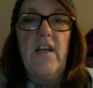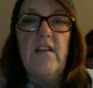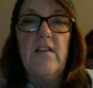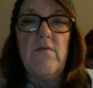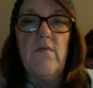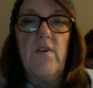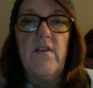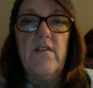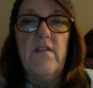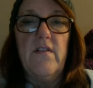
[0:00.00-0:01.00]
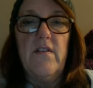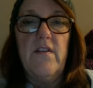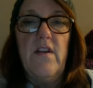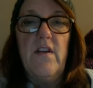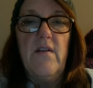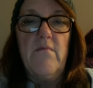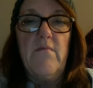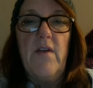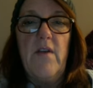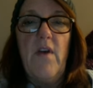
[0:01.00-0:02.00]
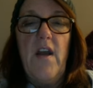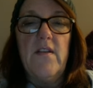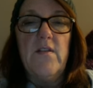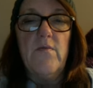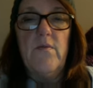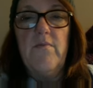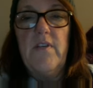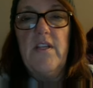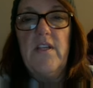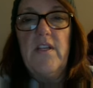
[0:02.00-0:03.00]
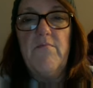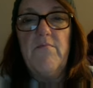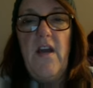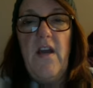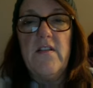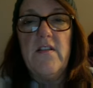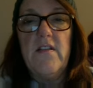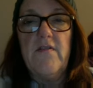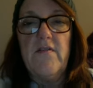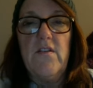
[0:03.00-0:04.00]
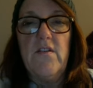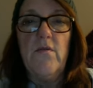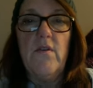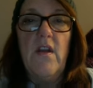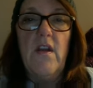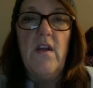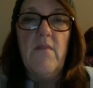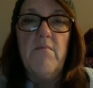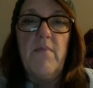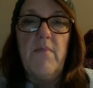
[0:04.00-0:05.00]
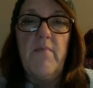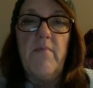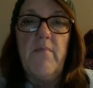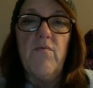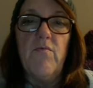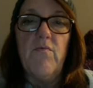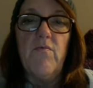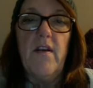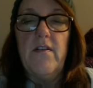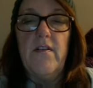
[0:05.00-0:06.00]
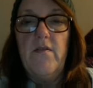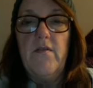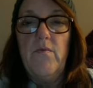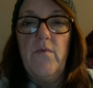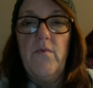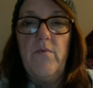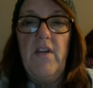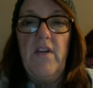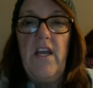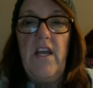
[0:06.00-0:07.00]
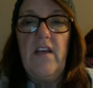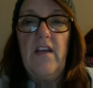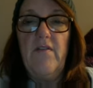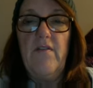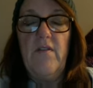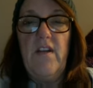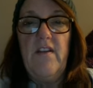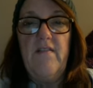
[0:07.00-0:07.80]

this one, my rise would be +2, but my run would be -3.